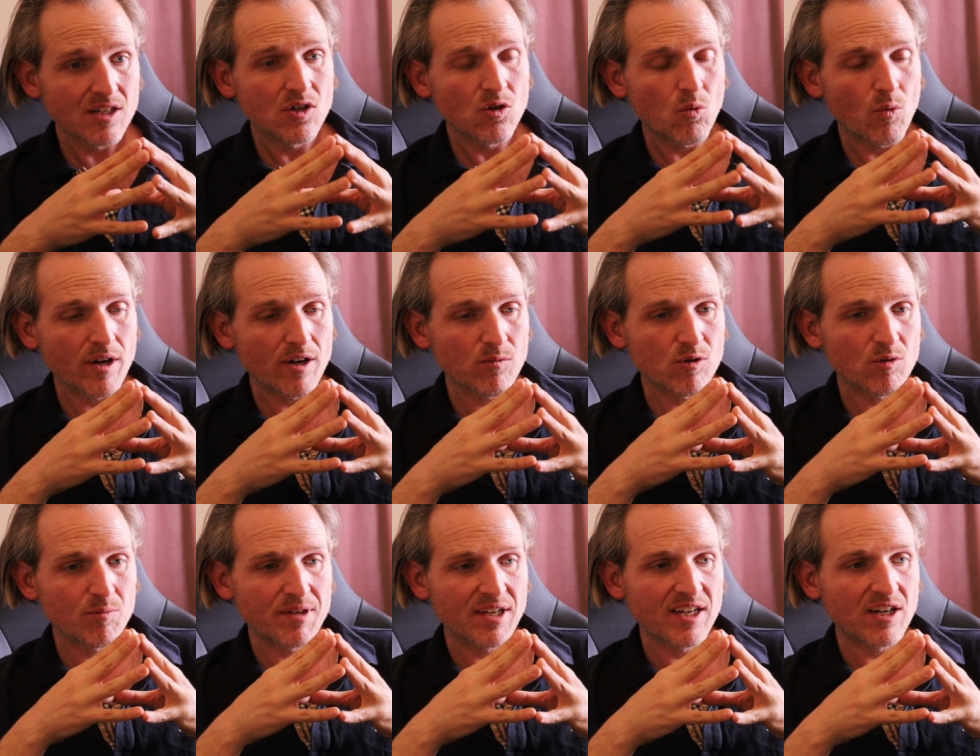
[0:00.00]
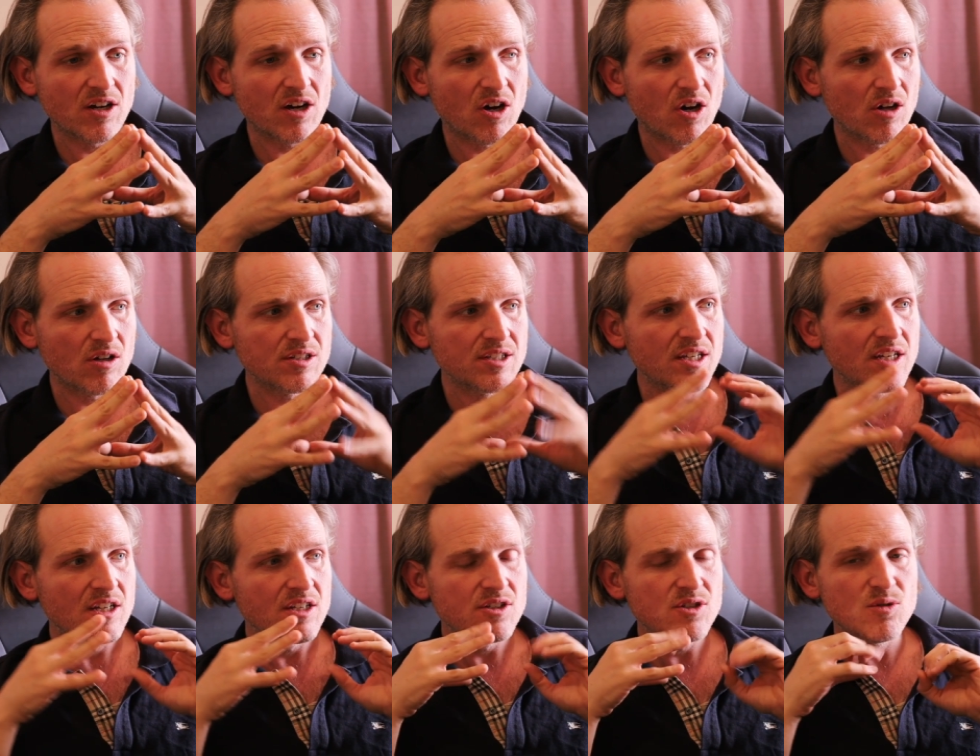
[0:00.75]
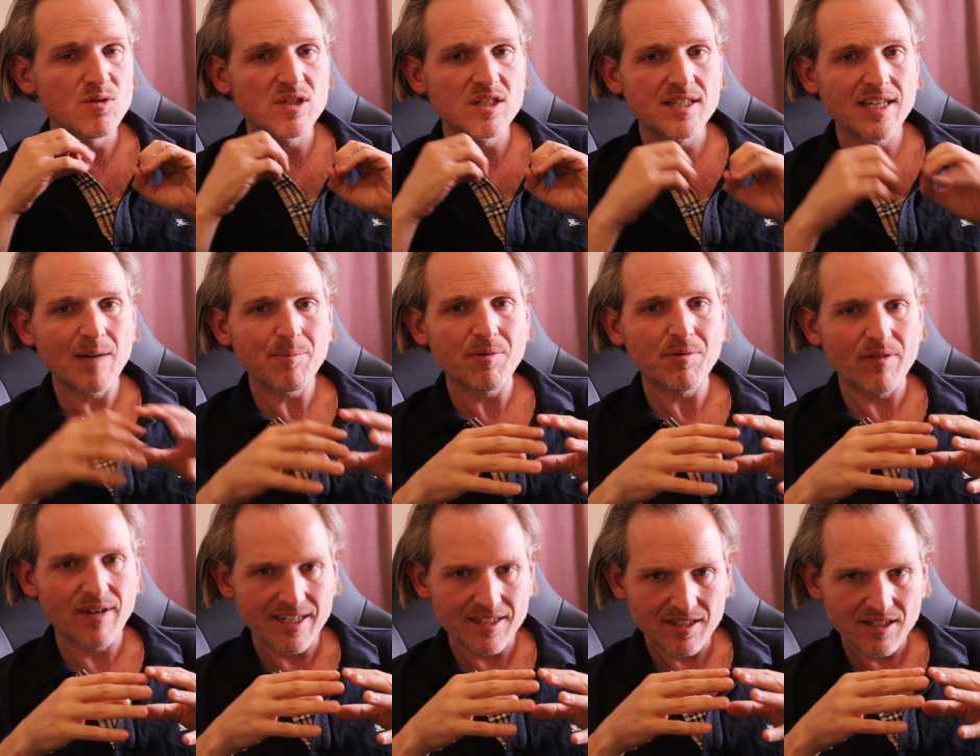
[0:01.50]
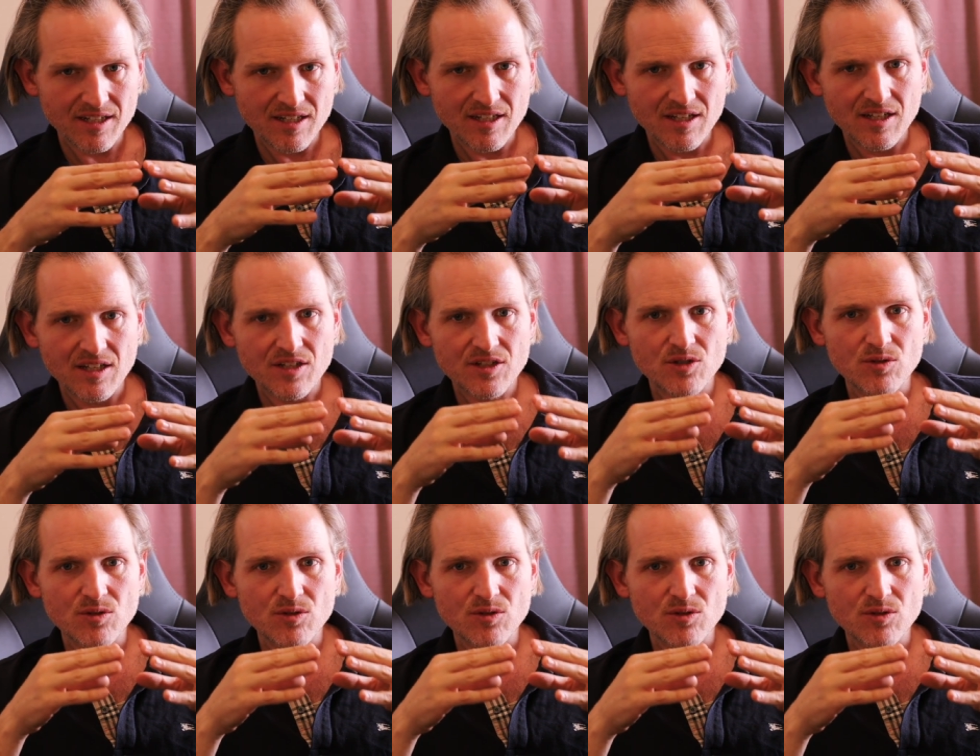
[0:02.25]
where we're being called to separate, to